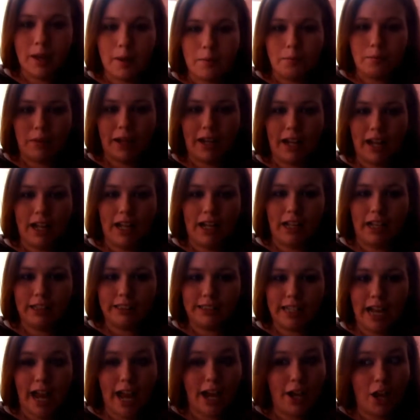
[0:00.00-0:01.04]
because
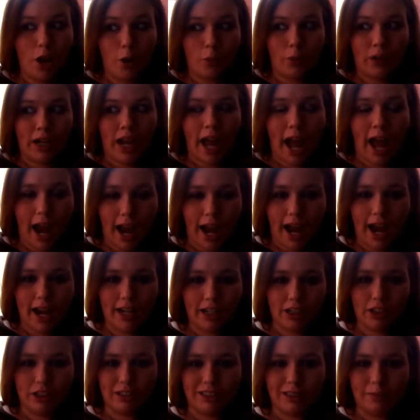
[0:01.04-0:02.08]
I know when I had to
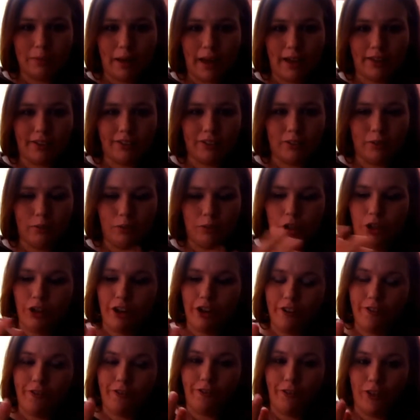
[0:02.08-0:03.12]
use the bathroom, you
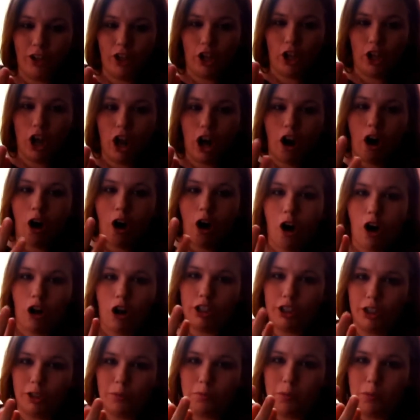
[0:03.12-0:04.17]
could feel all
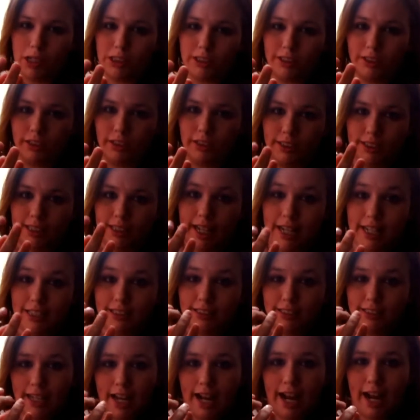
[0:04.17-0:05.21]
your muscles
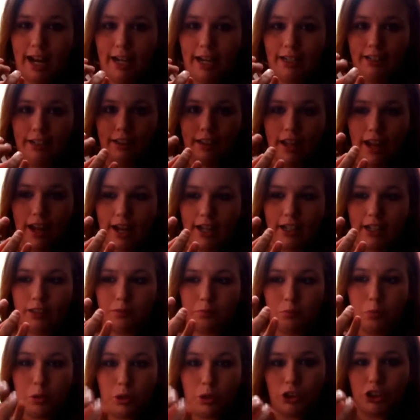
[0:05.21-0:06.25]
inside, like,
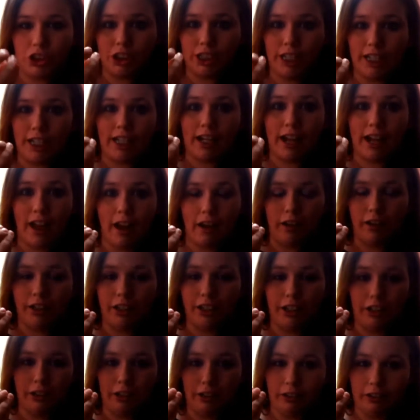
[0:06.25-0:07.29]
pushing out
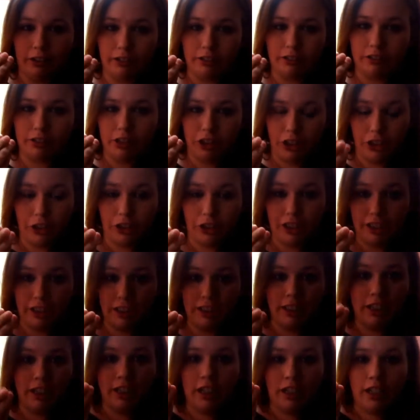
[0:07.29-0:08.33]
your urine.
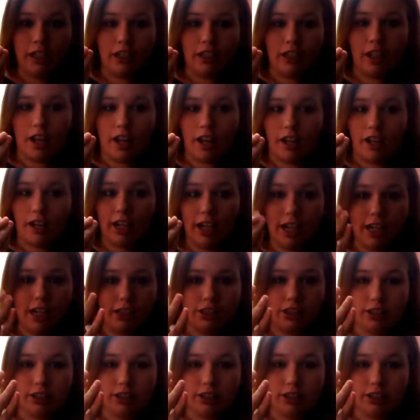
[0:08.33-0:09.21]
Like, it